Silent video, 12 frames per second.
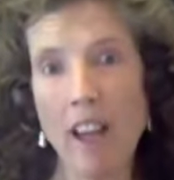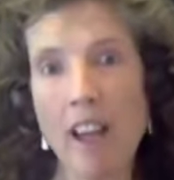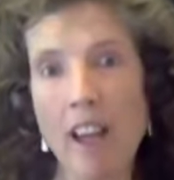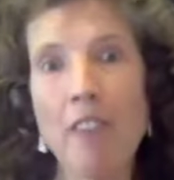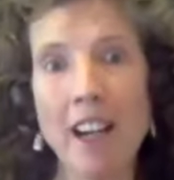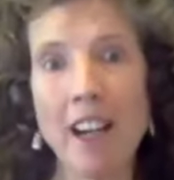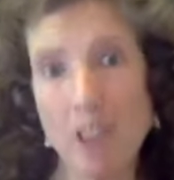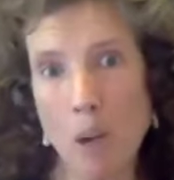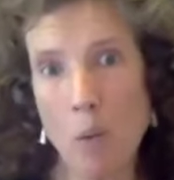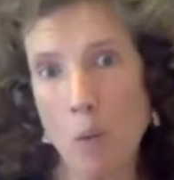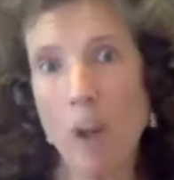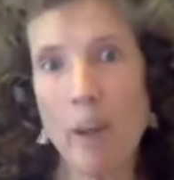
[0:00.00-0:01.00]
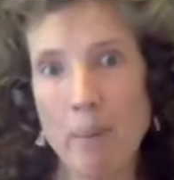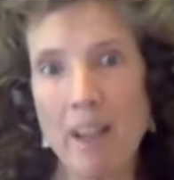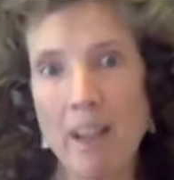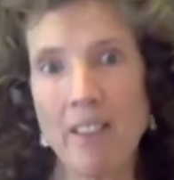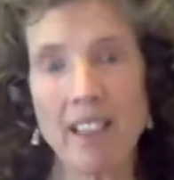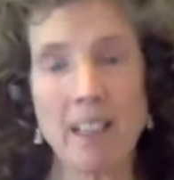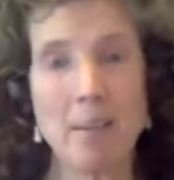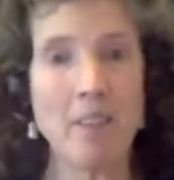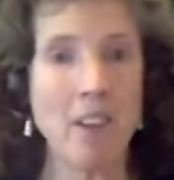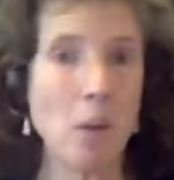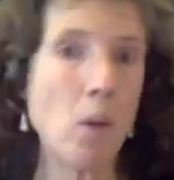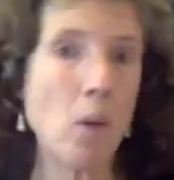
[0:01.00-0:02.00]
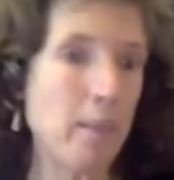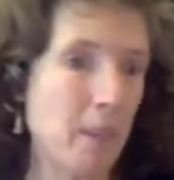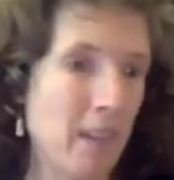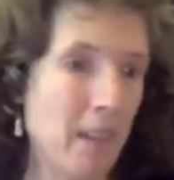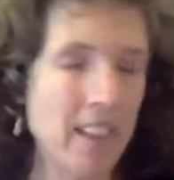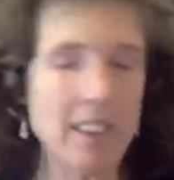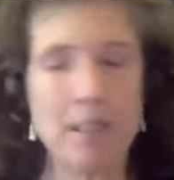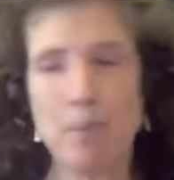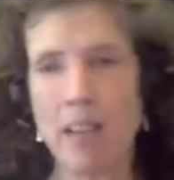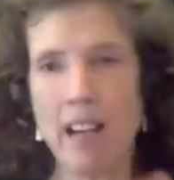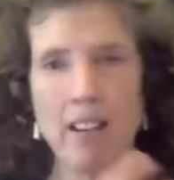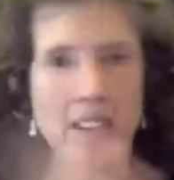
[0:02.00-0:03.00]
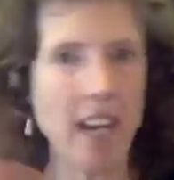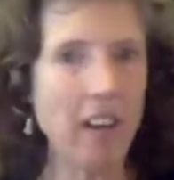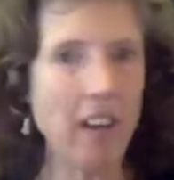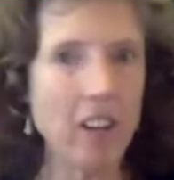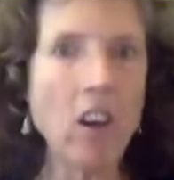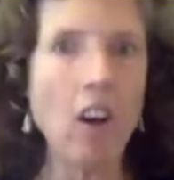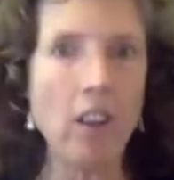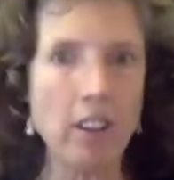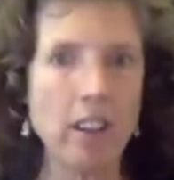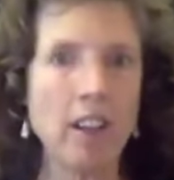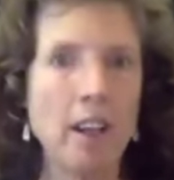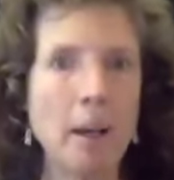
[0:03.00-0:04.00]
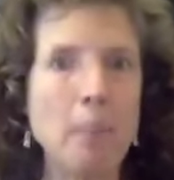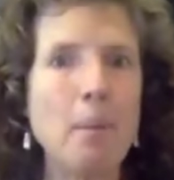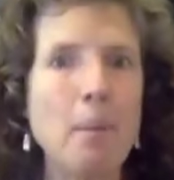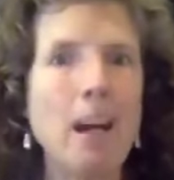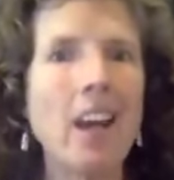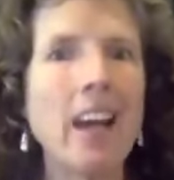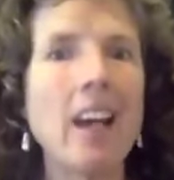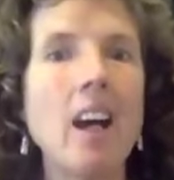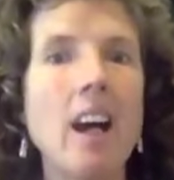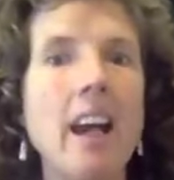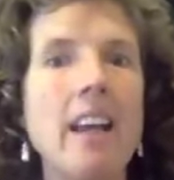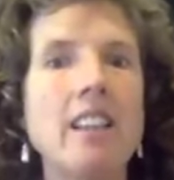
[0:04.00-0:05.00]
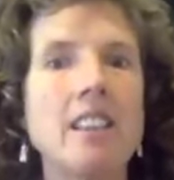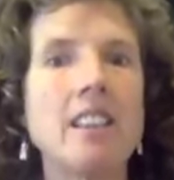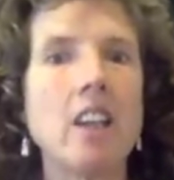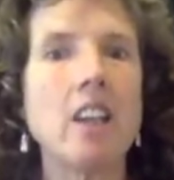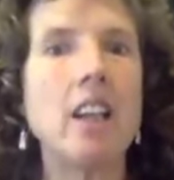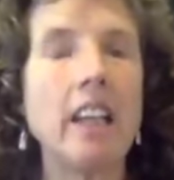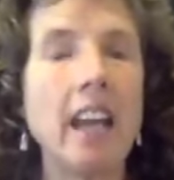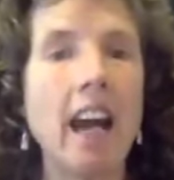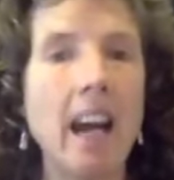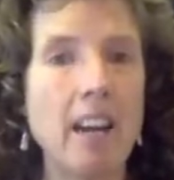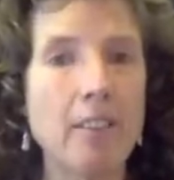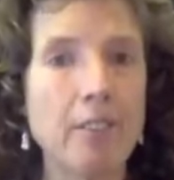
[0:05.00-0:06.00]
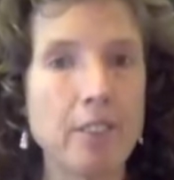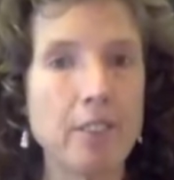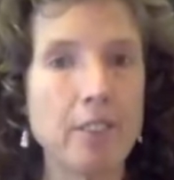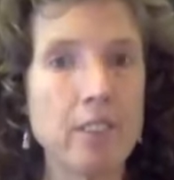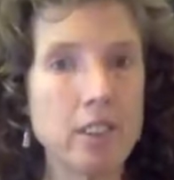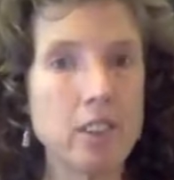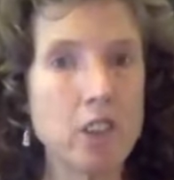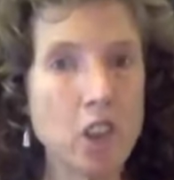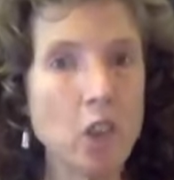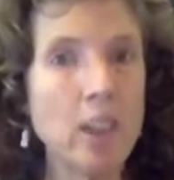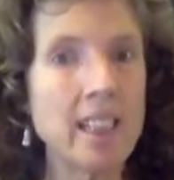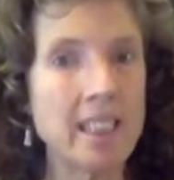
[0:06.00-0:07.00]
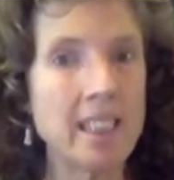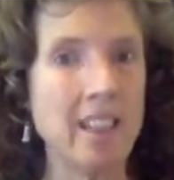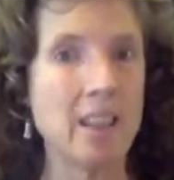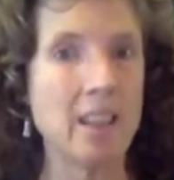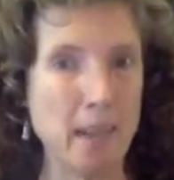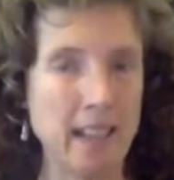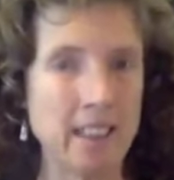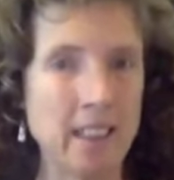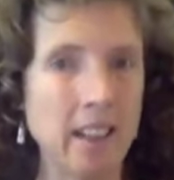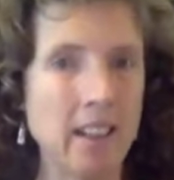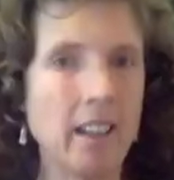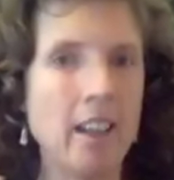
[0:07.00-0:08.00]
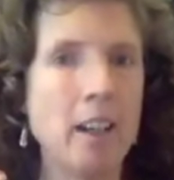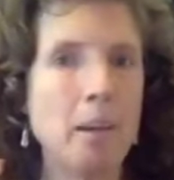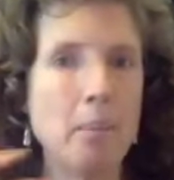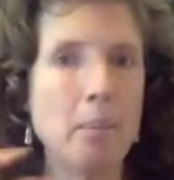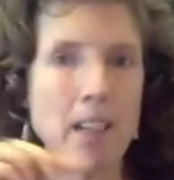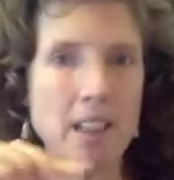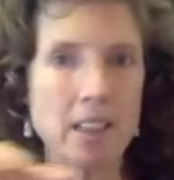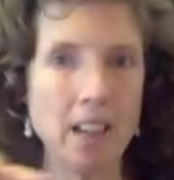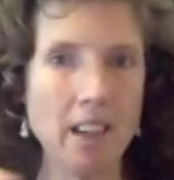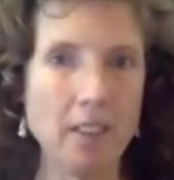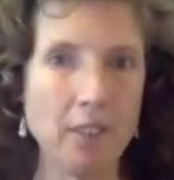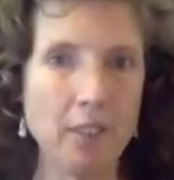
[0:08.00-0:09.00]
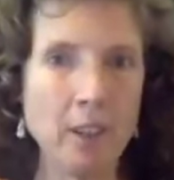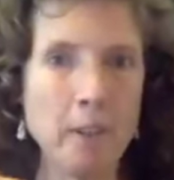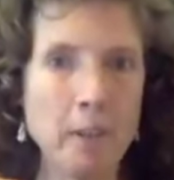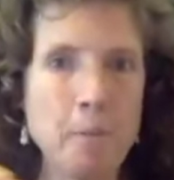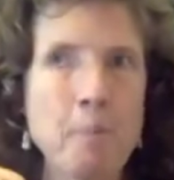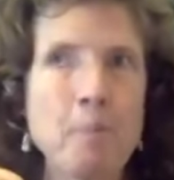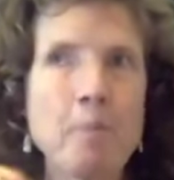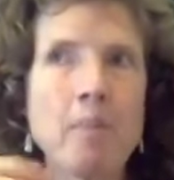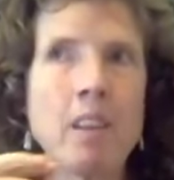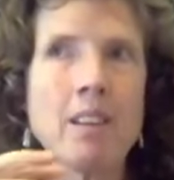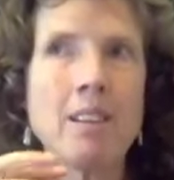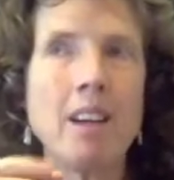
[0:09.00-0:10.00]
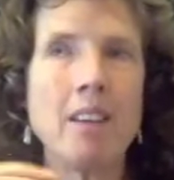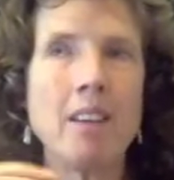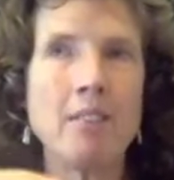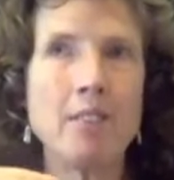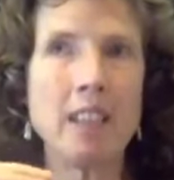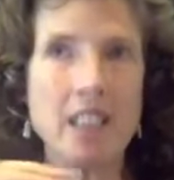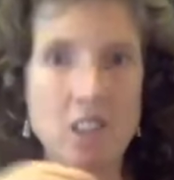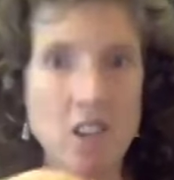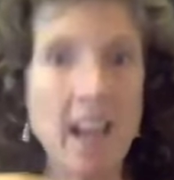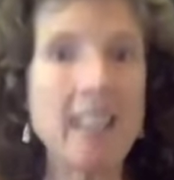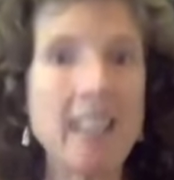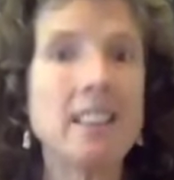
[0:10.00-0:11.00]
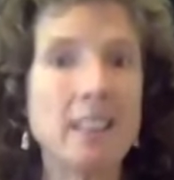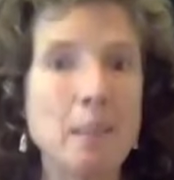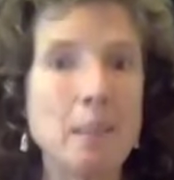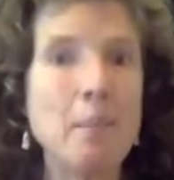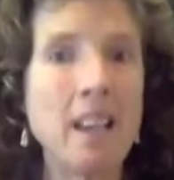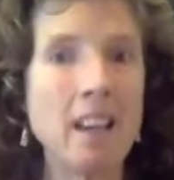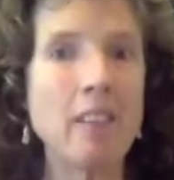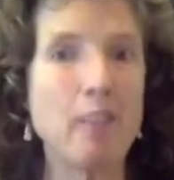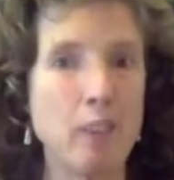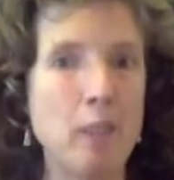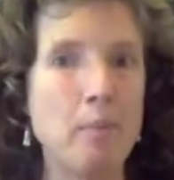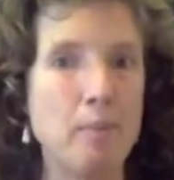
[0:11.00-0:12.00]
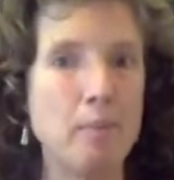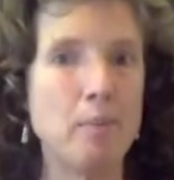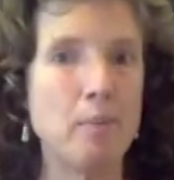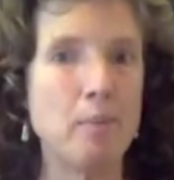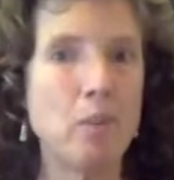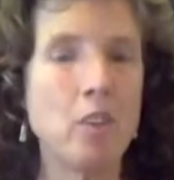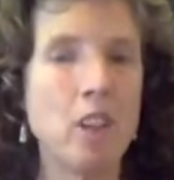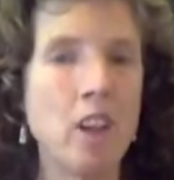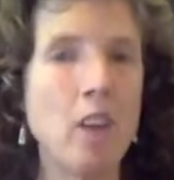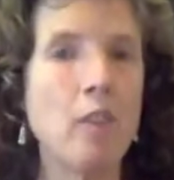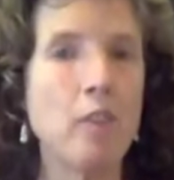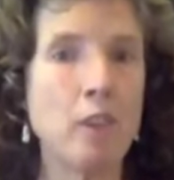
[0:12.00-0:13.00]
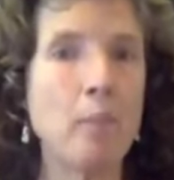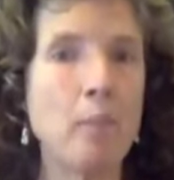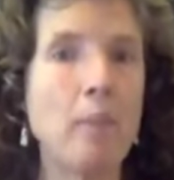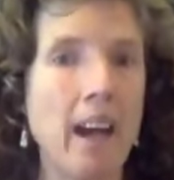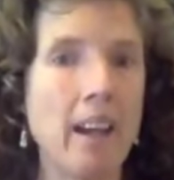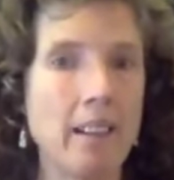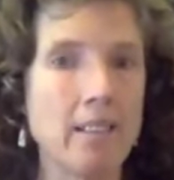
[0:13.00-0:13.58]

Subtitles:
If I don't want to be a victim, if I want to be a victim, carry on. But like I suddenly have choice in the matter, because yes. I've extracted the meaning from, you know, from that